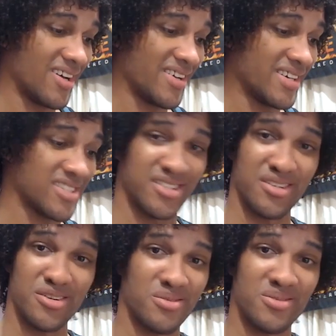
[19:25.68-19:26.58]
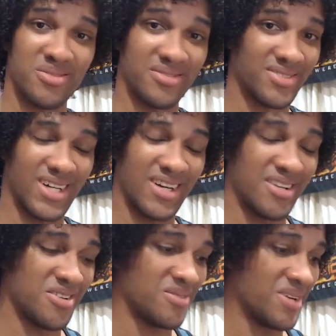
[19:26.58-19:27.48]
It's a no. I
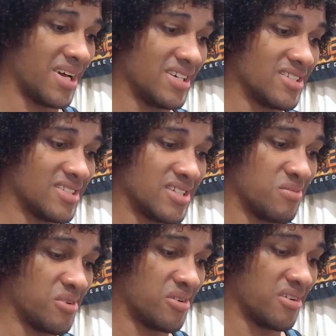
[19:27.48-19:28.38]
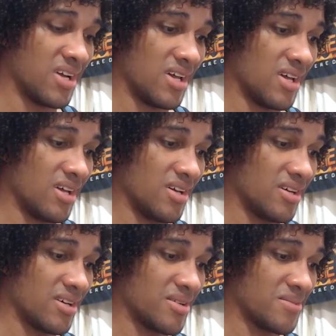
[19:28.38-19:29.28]
don't know. I need to see more.
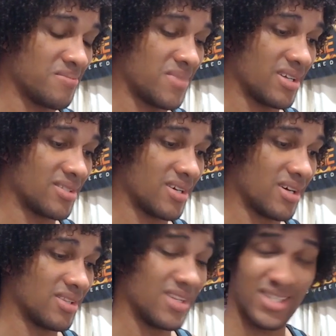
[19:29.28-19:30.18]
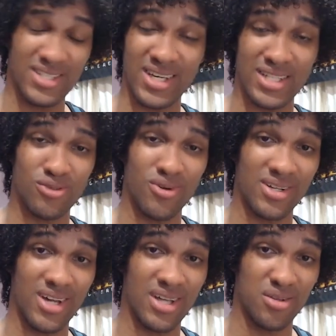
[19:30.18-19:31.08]
But Daisy Hit
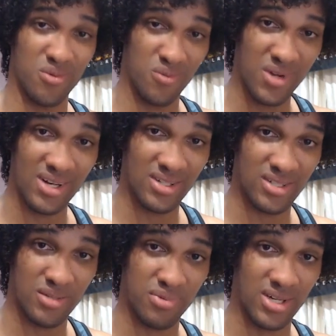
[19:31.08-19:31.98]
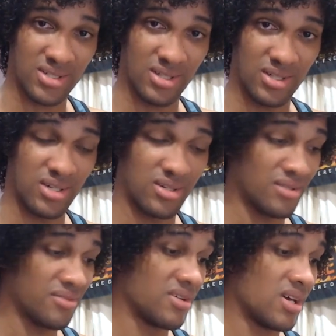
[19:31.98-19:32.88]
Squad got the win, surprisingly
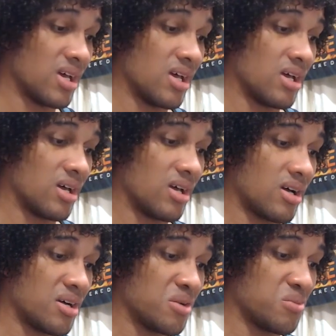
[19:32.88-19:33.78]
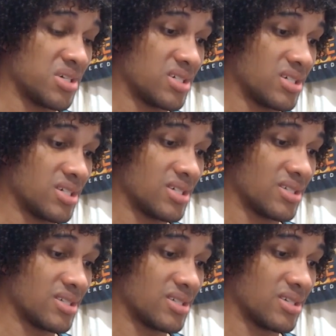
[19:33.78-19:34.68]
enough, which
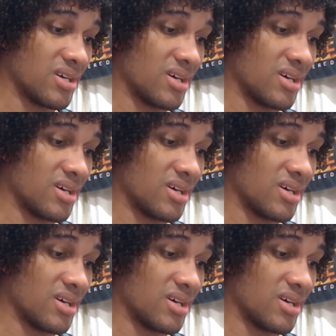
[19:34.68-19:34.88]
is